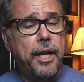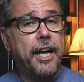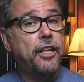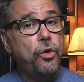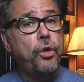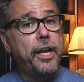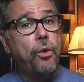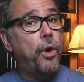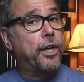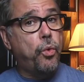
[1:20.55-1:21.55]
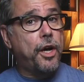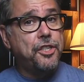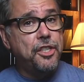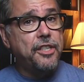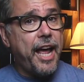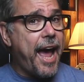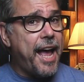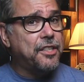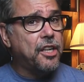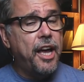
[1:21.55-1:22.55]
including what questions to
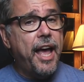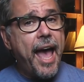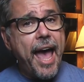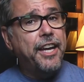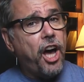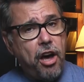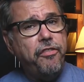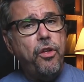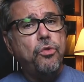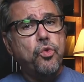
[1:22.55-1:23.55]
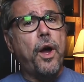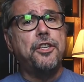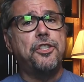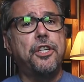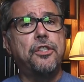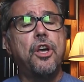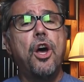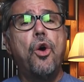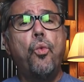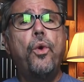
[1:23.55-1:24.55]
ask, and of those questions,
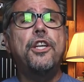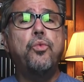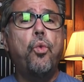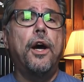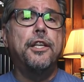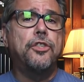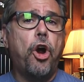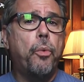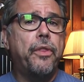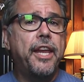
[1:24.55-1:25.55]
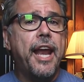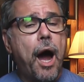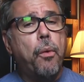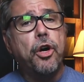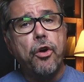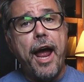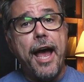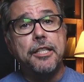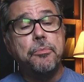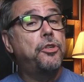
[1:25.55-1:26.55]
which ones are within our
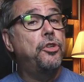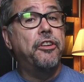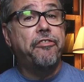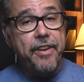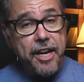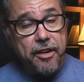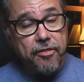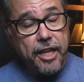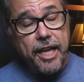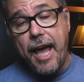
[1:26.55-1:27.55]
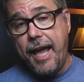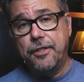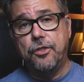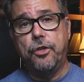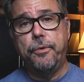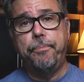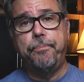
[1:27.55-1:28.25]
grasp to definitively answer.